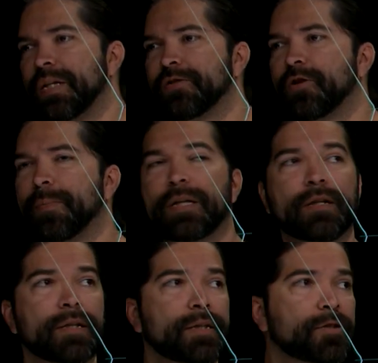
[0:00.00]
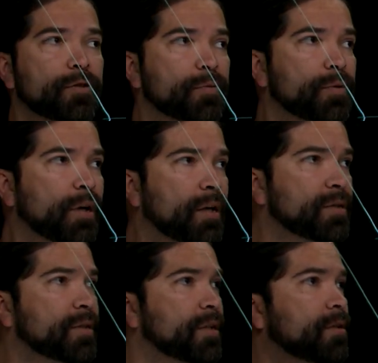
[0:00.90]
So I'm going to look at these 2 root
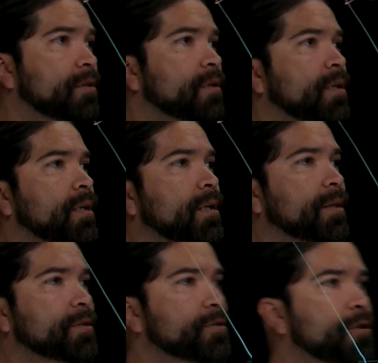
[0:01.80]
causes here. There's